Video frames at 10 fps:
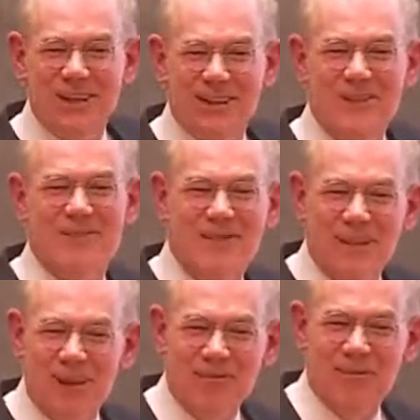realism,
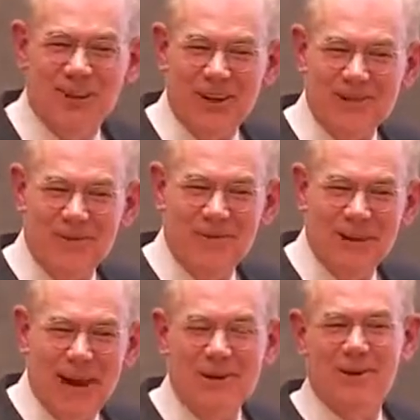and liberalism,
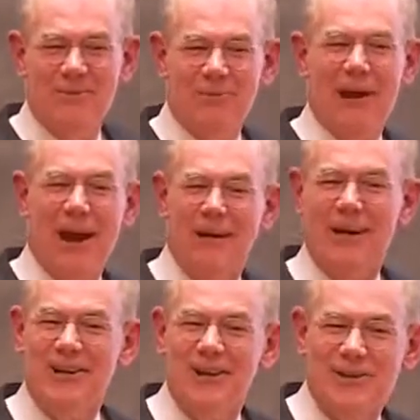and
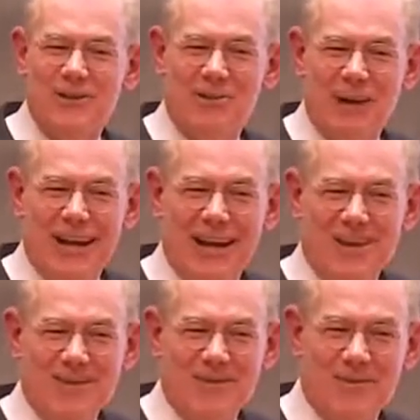comparing those three
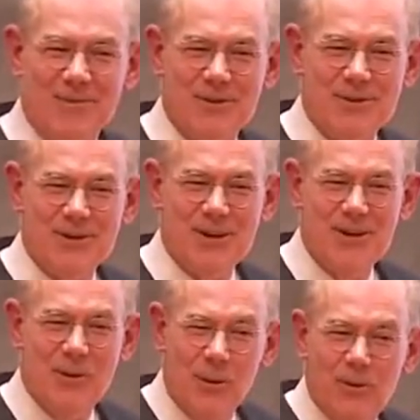isms.
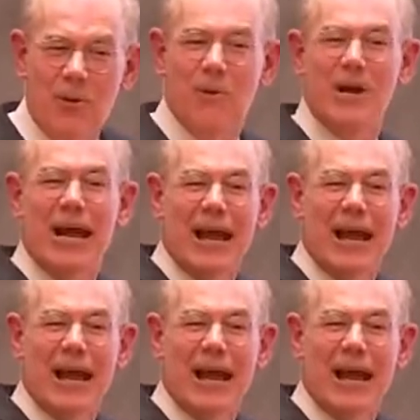Although when